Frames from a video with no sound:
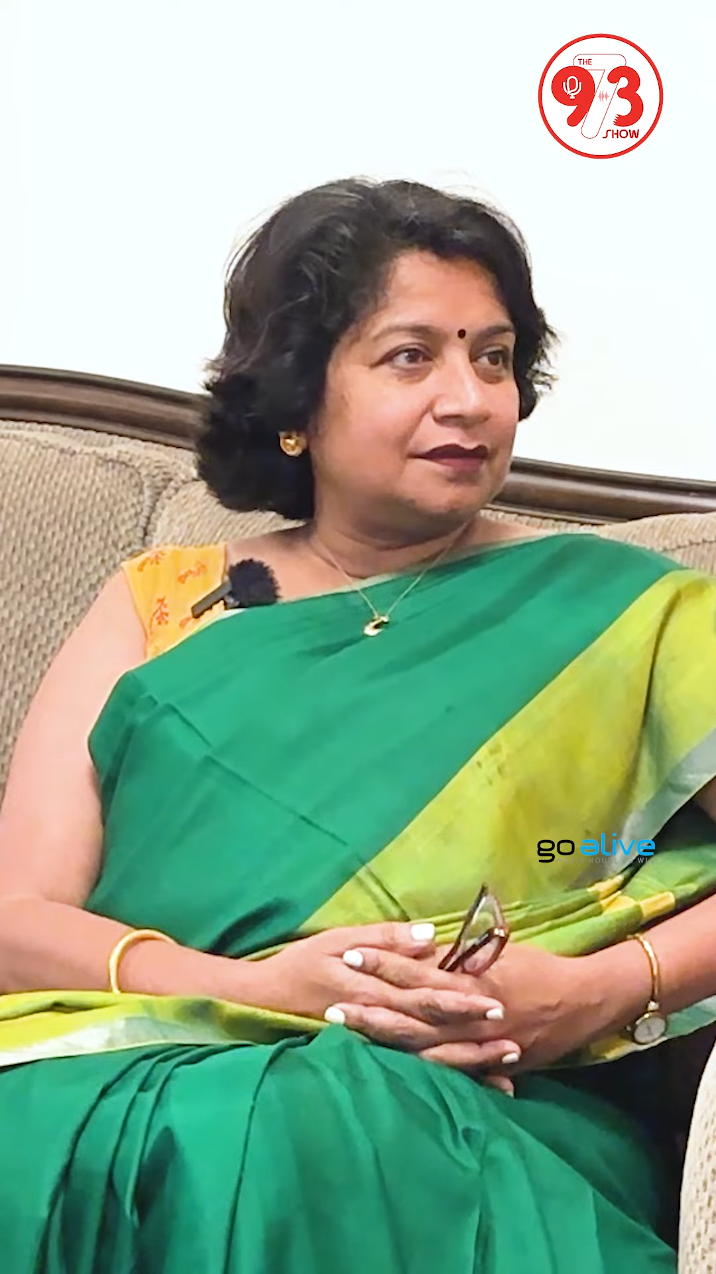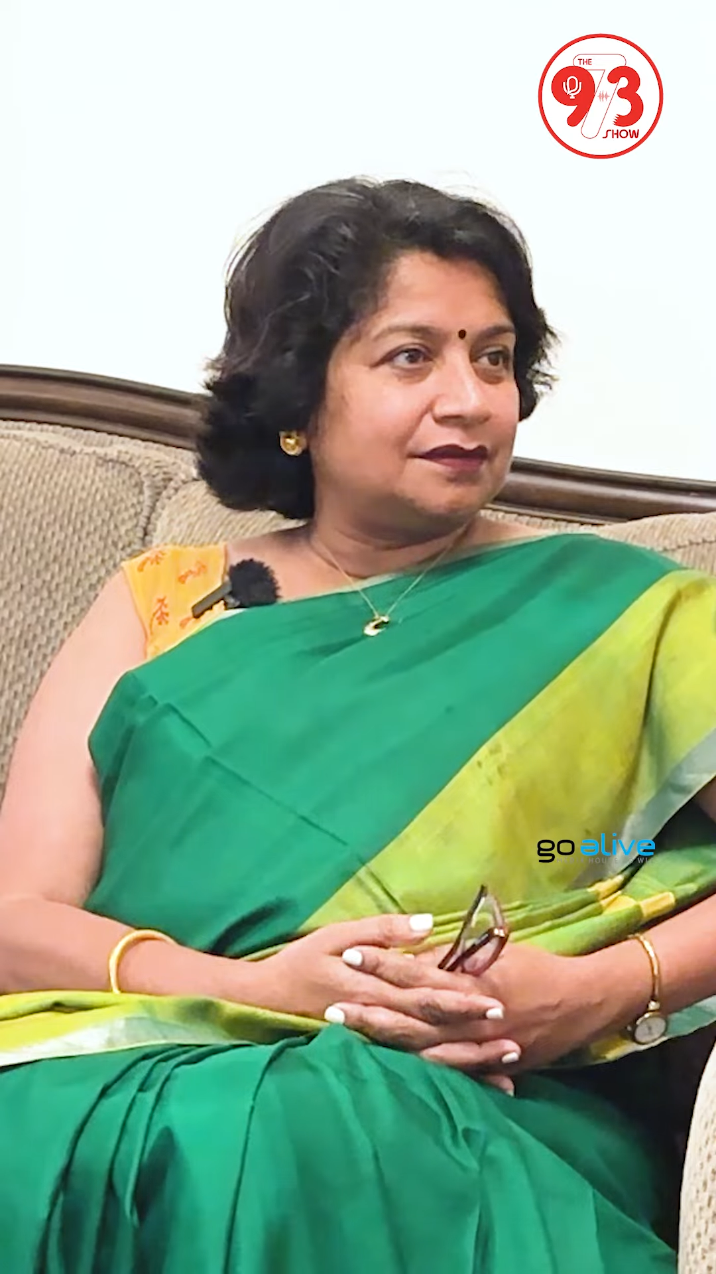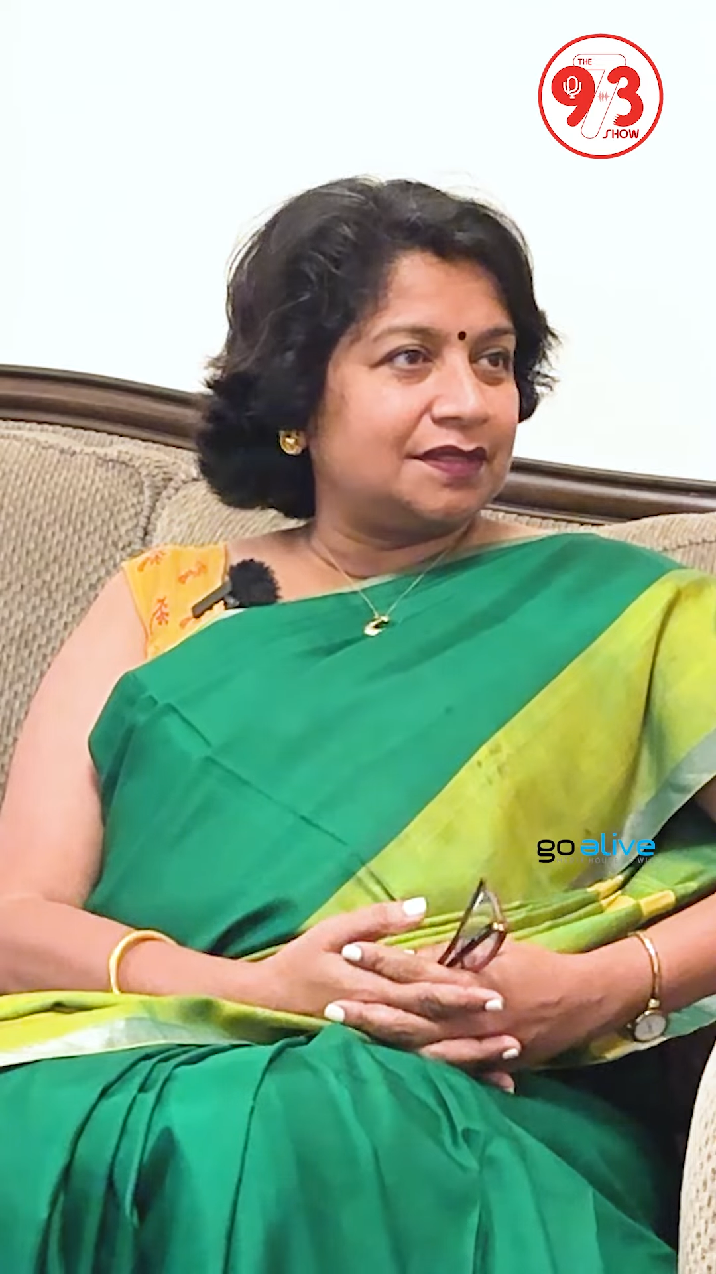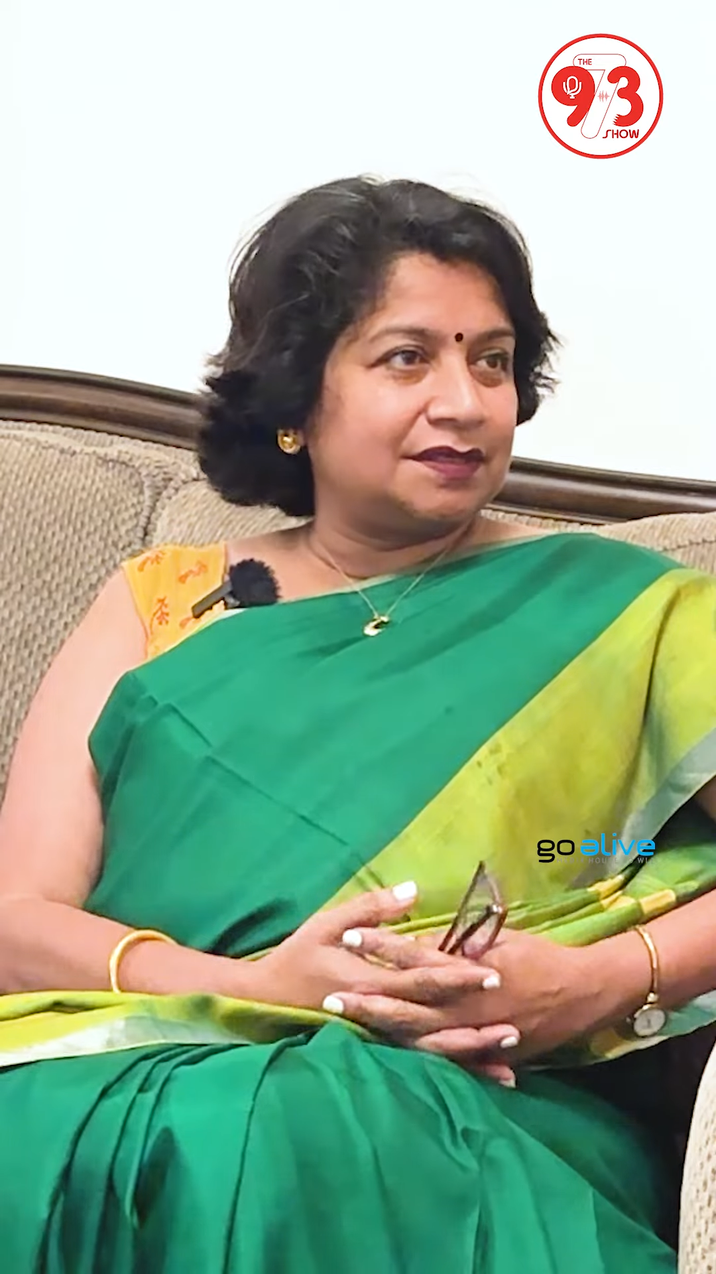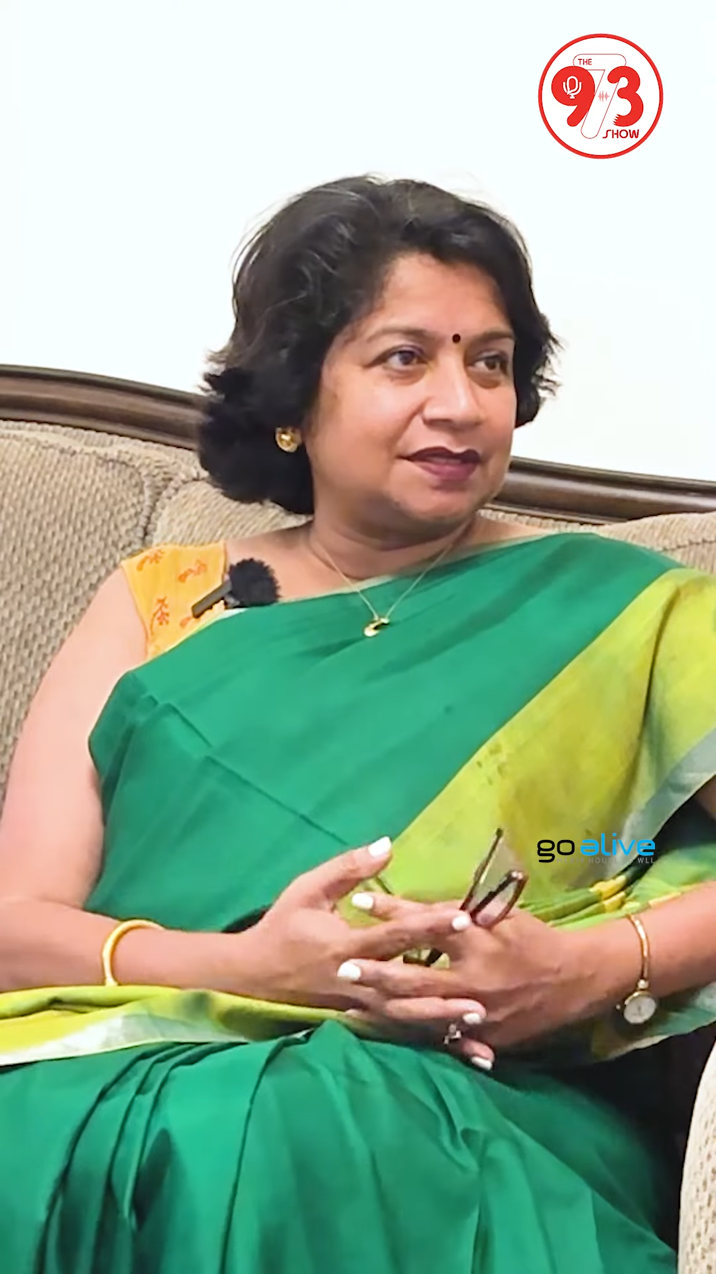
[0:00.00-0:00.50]

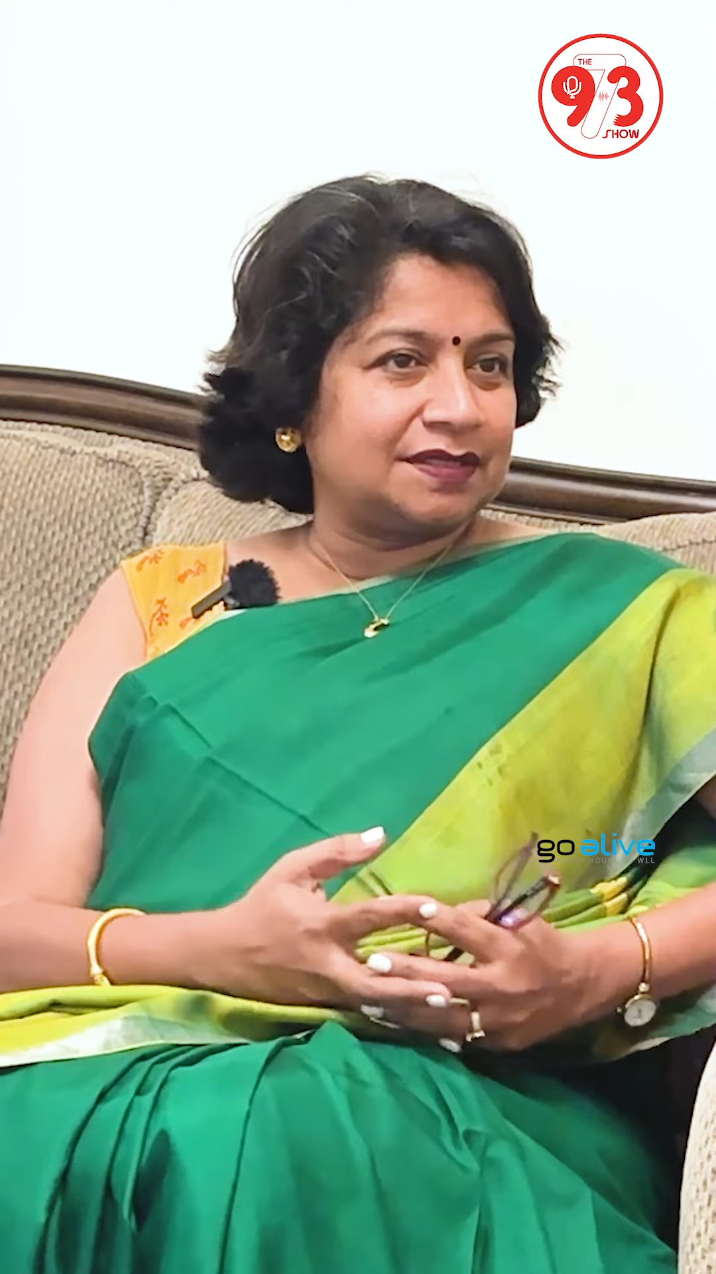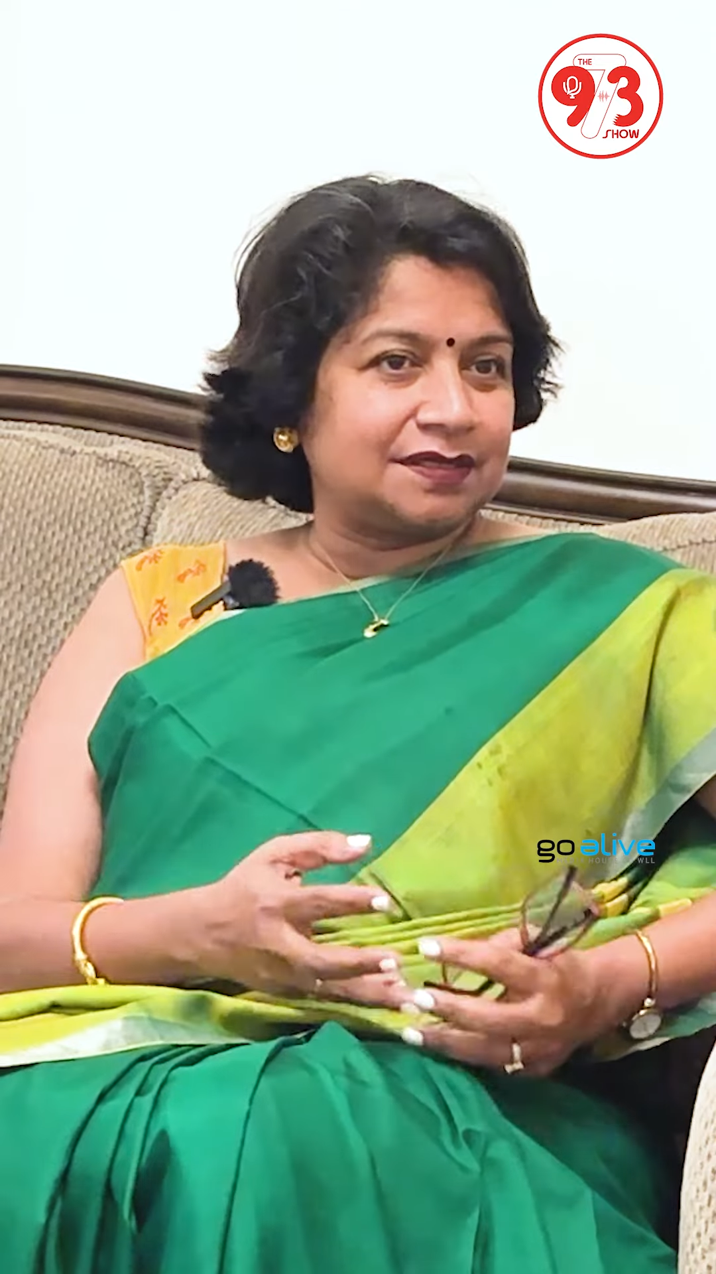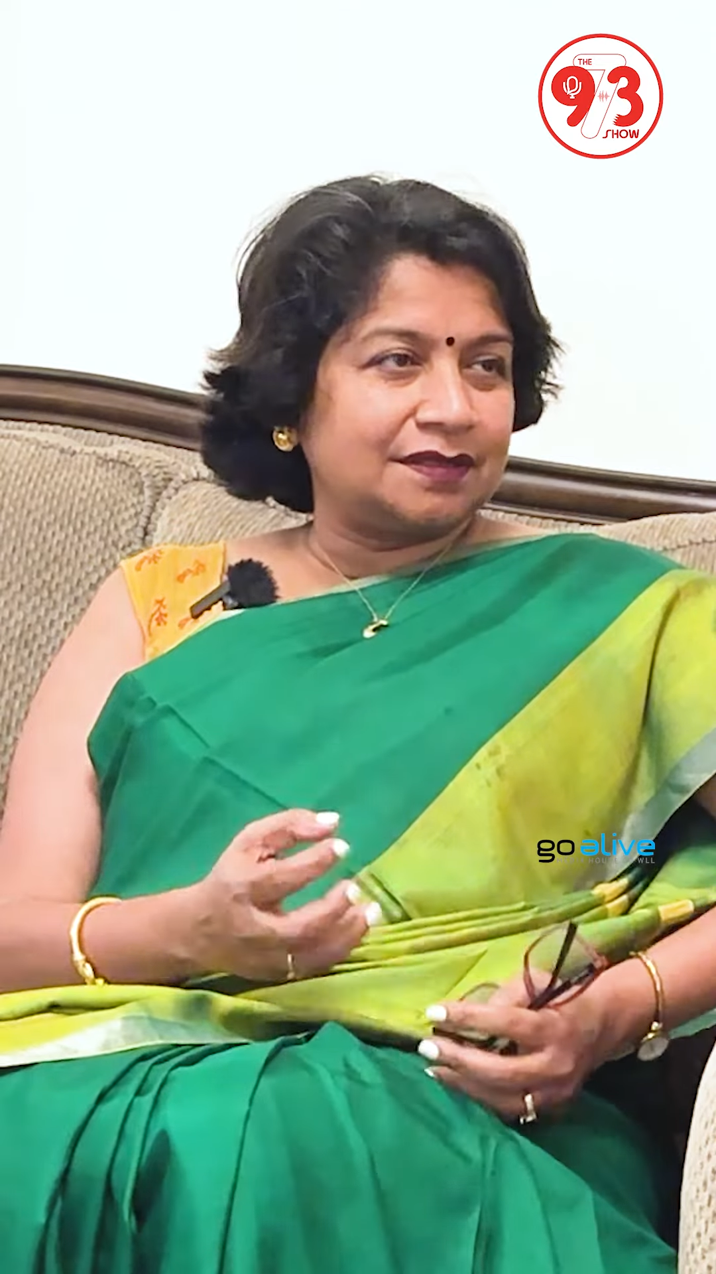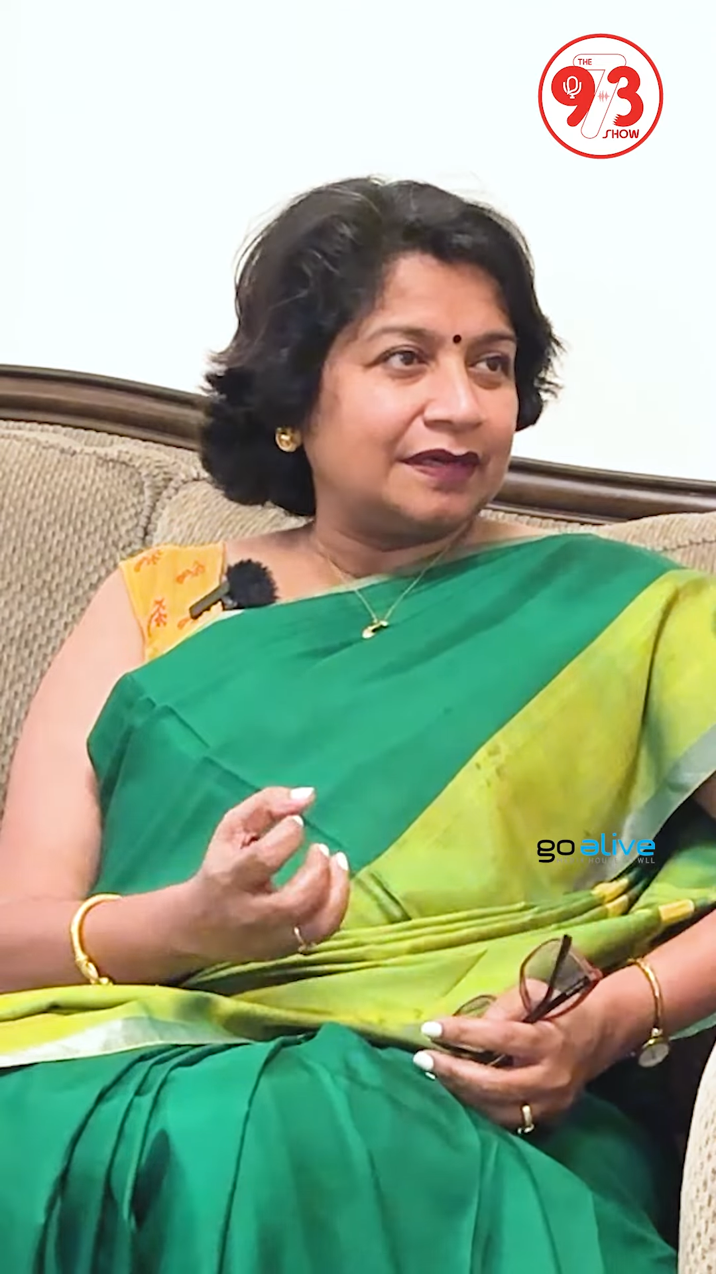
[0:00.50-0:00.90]
just